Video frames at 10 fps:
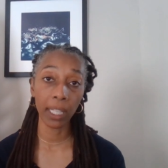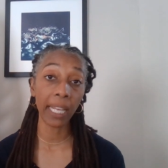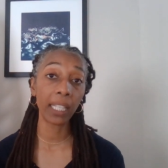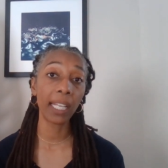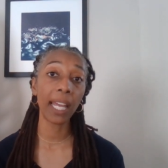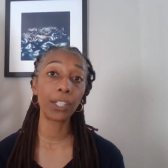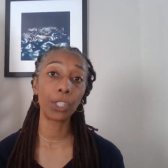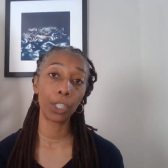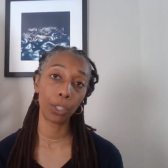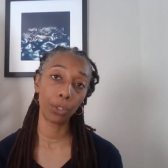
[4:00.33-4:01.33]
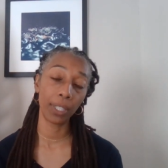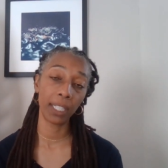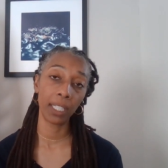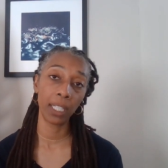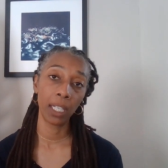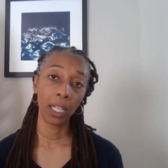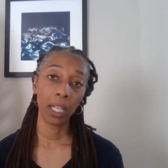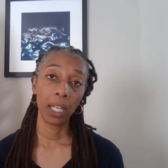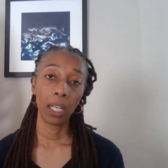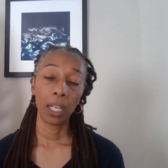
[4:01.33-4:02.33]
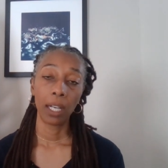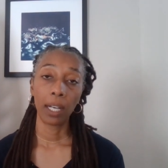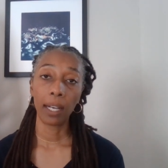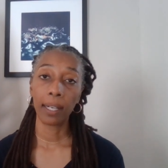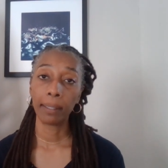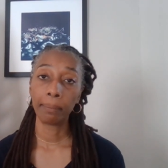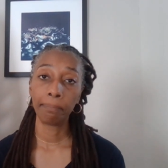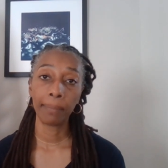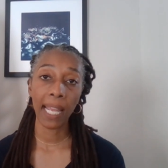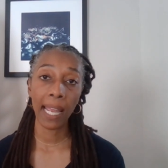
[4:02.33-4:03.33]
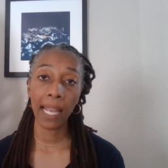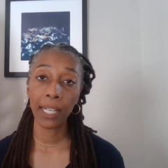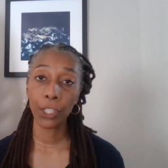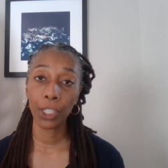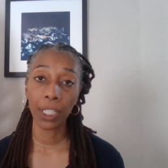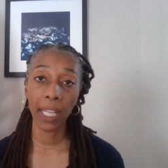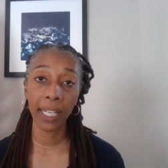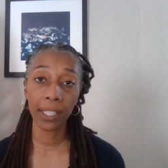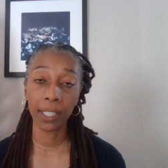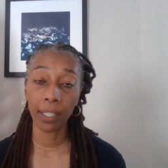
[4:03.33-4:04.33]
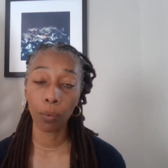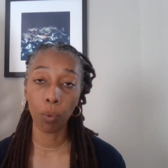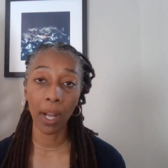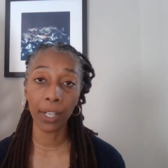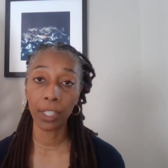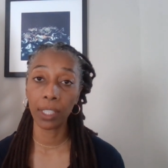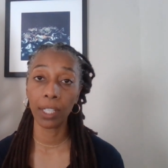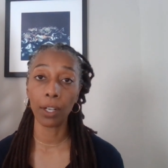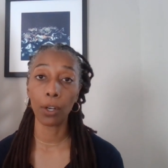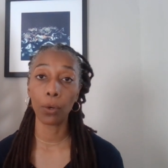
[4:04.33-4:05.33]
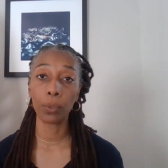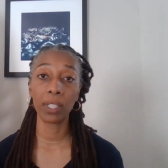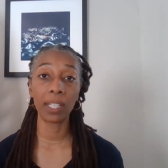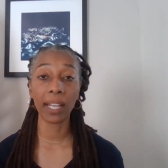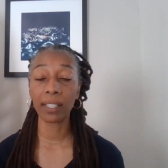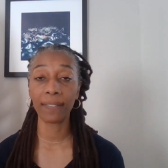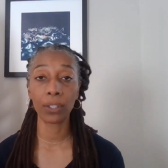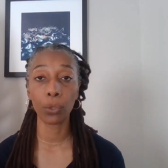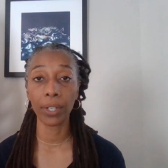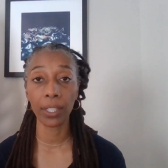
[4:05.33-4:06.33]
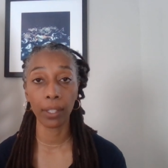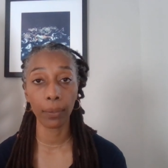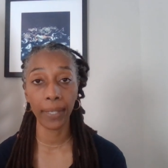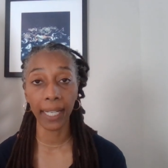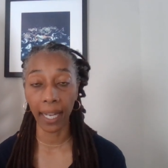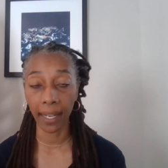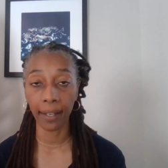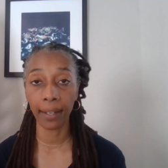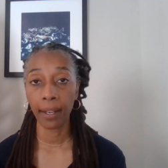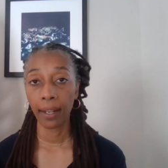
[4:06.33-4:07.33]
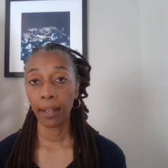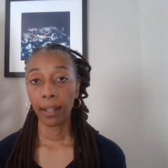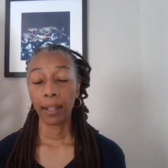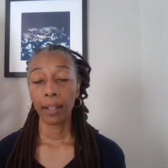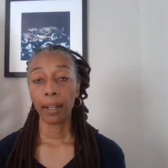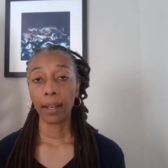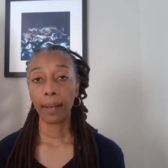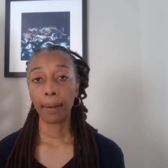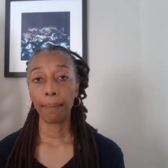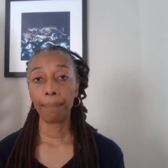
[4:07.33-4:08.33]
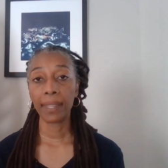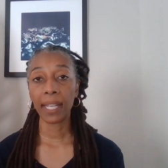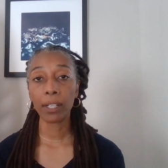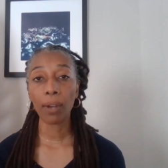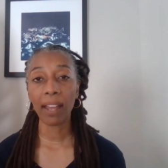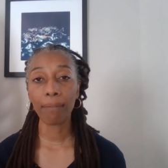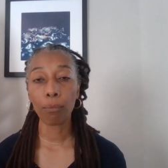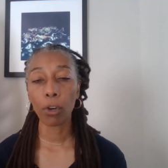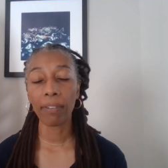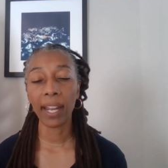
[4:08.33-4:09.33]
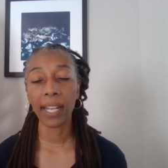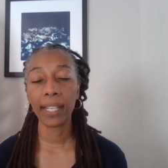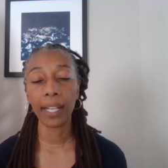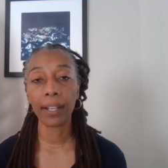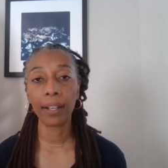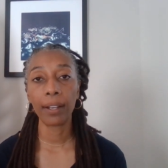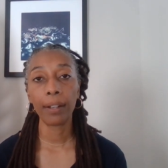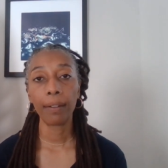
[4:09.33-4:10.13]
likely has children, and she likes to watch, detective stories on the weekend, then you have more of an idea